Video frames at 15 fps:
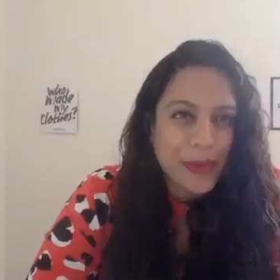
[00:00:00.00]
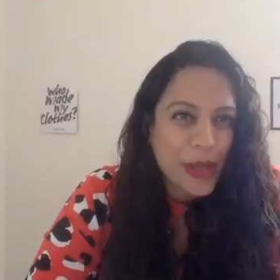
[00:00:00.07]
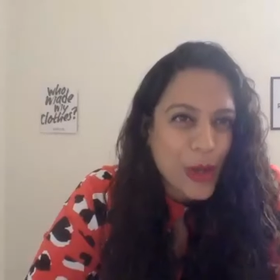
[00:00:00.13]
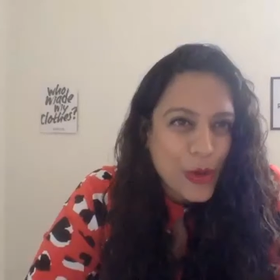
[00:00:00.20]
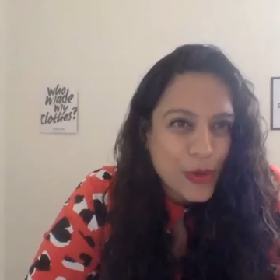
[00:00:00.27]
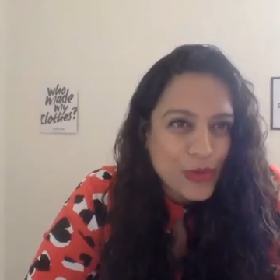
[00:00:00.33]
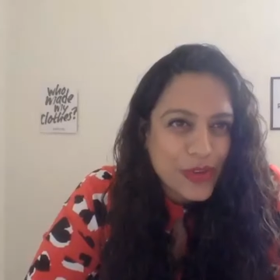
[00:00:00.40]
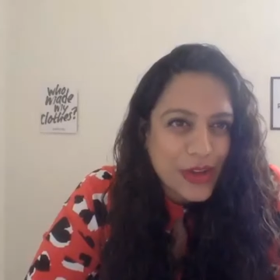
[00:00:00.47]

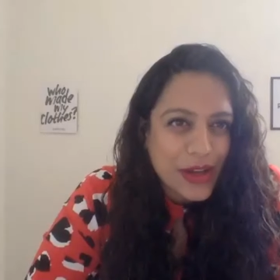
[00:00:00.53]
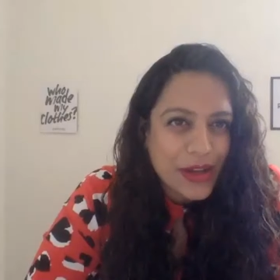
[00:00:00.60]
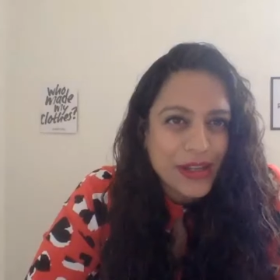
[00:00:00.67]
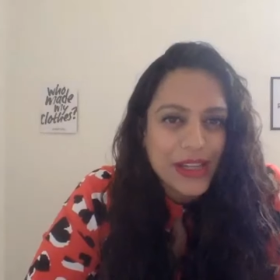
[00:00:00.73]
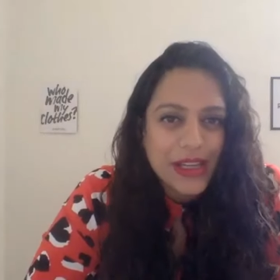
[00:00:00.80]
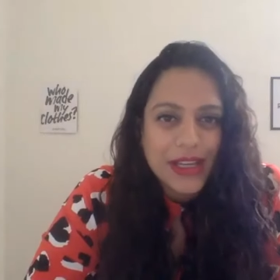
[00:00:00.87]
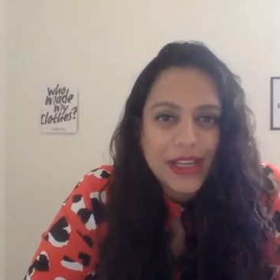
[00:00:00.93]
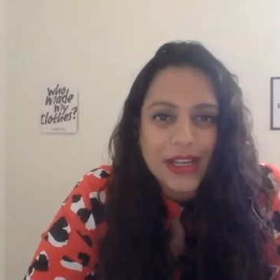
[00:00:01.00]
bit
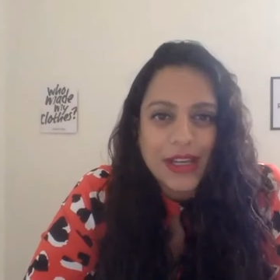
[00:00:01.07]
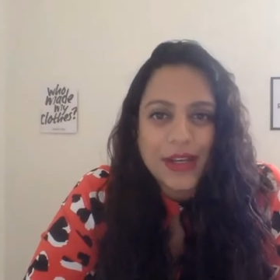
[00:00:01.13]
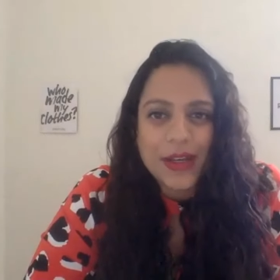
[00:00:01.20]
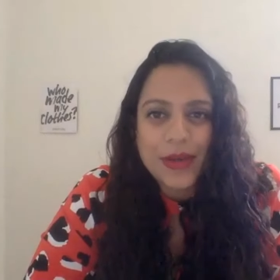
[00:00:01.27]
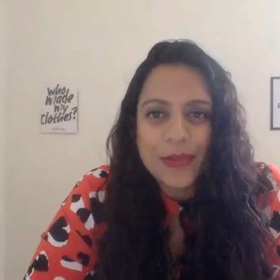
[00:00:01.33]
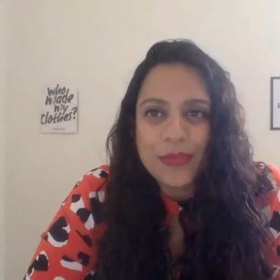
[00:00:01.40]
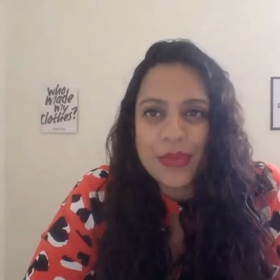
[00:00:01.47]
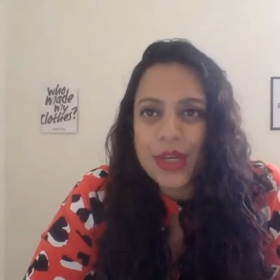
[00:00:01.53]
over,
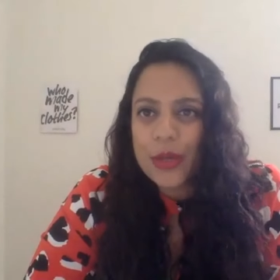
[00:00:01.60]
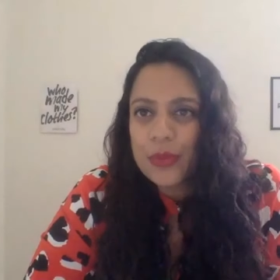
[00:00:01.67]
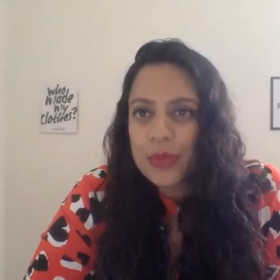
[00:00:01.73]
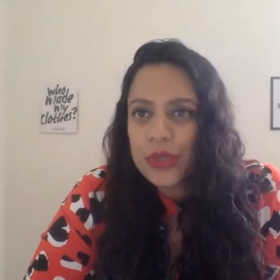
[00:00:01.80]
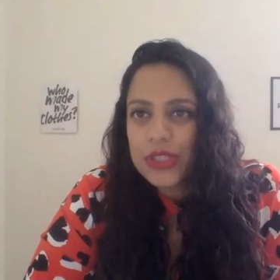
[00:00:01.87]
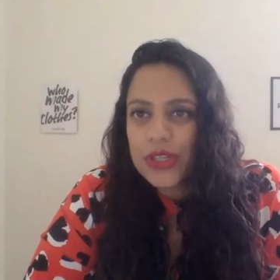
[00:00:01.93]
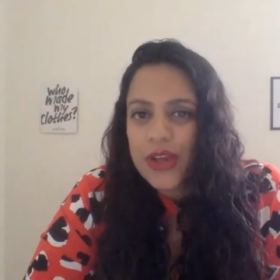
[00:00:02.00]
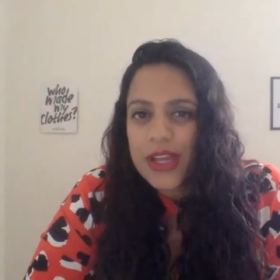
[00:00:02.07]
but
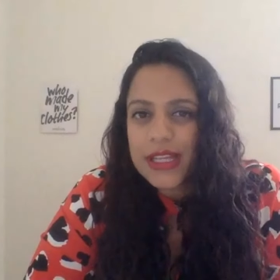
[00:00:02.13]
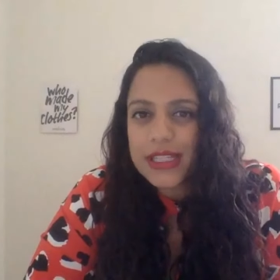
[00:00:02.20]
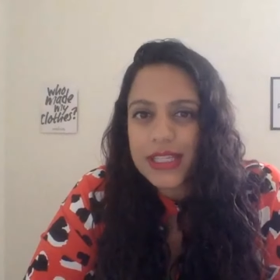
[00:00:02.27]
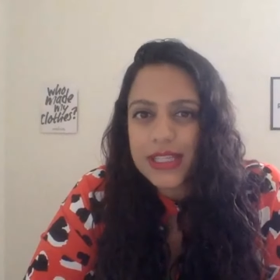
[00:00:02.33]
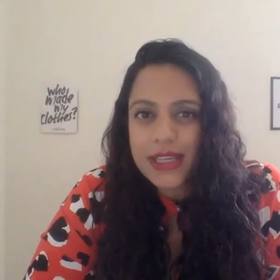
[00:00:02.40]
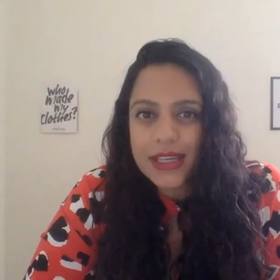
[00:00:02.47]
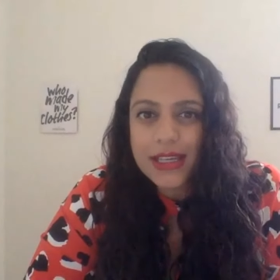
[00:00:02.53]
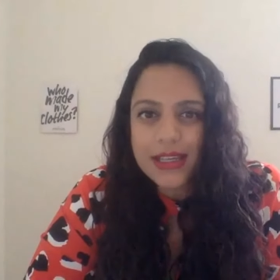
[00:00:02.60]
I would
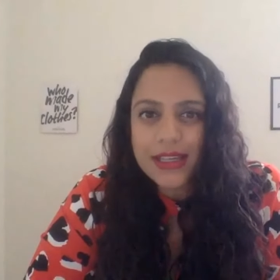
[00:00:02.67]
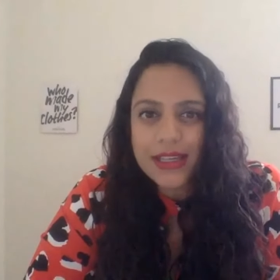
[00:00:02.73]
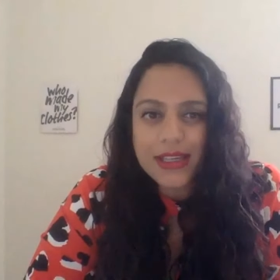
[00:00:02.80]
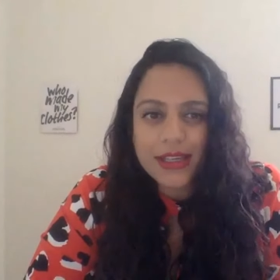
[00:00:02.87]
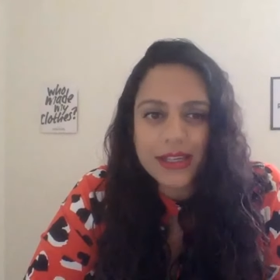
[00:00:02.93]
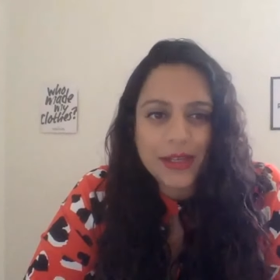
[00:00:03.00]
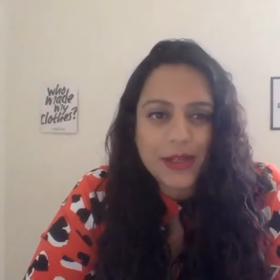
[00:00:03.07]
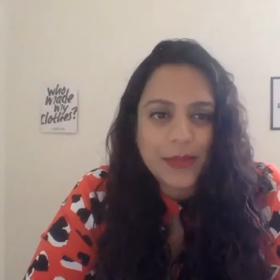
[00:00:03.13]
like
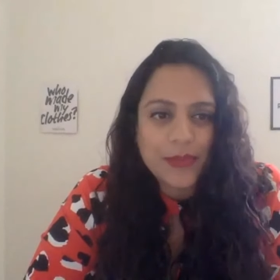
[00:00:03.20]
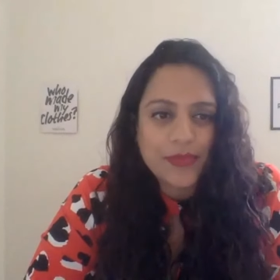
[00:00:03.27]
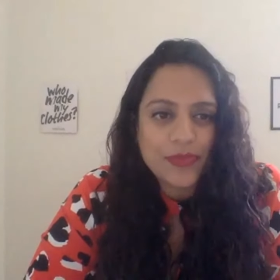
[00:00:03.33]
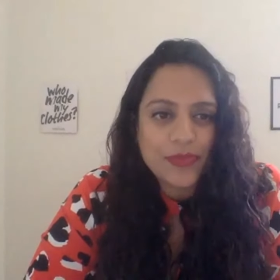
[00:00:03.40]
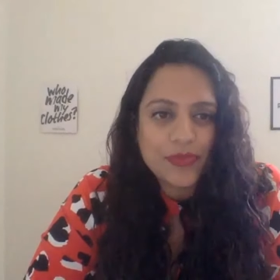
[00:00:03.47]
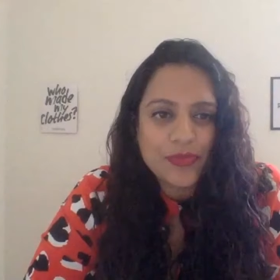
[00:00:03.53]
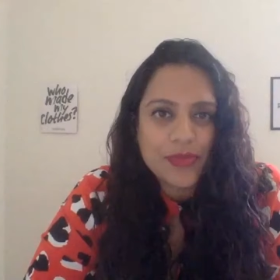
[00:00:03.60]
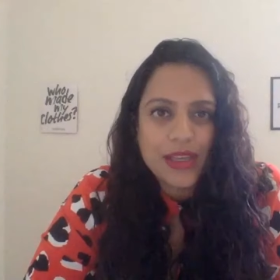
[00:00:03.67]
to
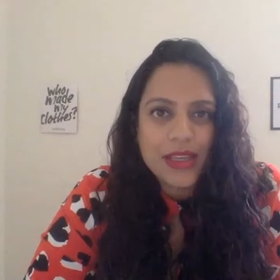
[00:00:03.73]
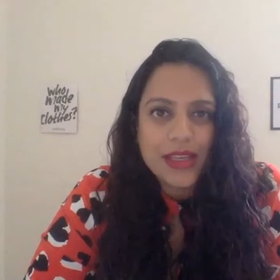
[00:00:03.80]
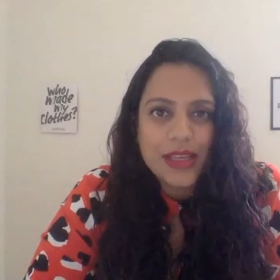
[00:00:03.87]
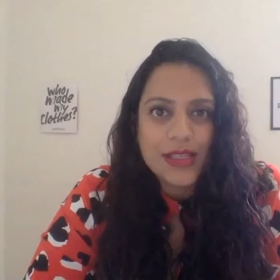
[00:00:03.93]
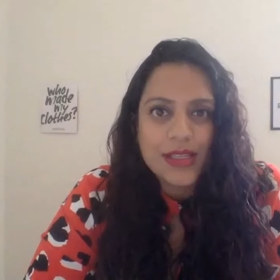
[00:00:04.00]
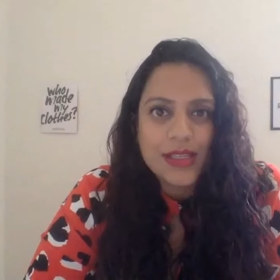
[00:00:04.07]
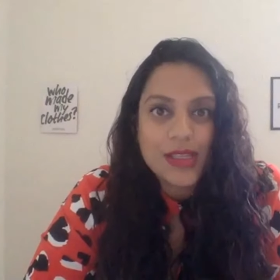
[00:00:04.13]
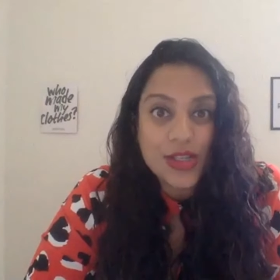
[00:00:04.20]

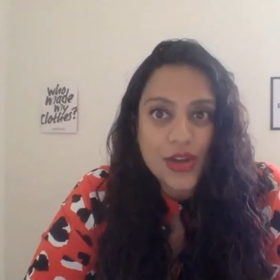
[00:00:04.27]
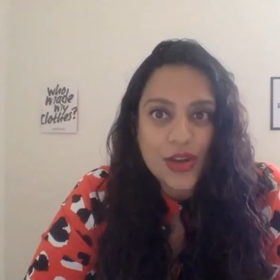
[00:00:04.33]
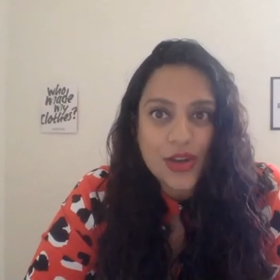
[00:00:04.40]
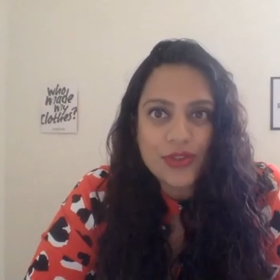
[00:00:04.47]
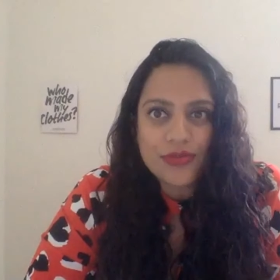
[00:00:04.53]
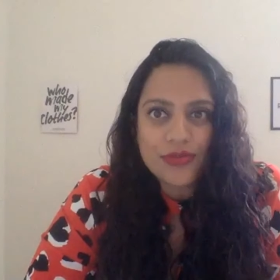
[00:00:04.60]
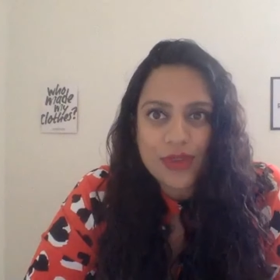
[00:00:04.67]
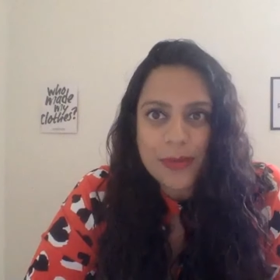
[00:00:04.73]

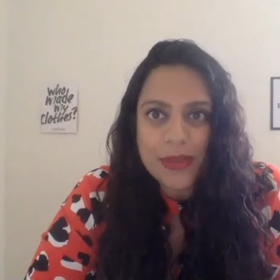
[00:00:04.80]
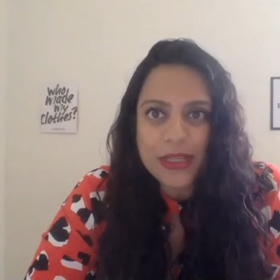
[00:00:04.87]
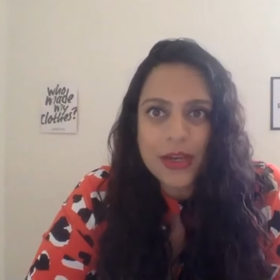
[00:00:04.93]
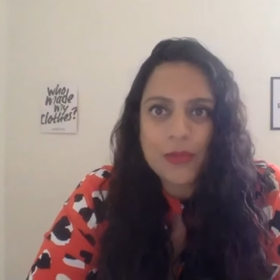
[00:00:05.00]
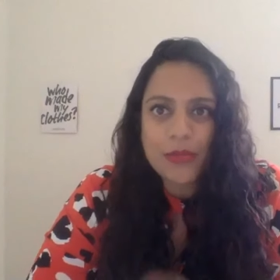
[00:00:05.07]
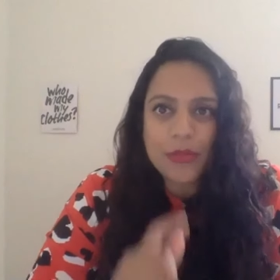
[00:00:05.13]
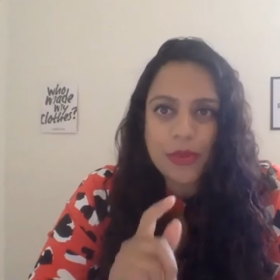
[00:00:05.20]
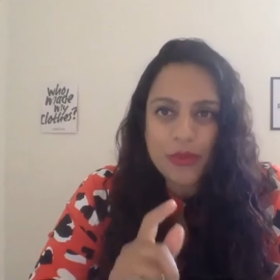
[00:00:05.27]
start wrapping up.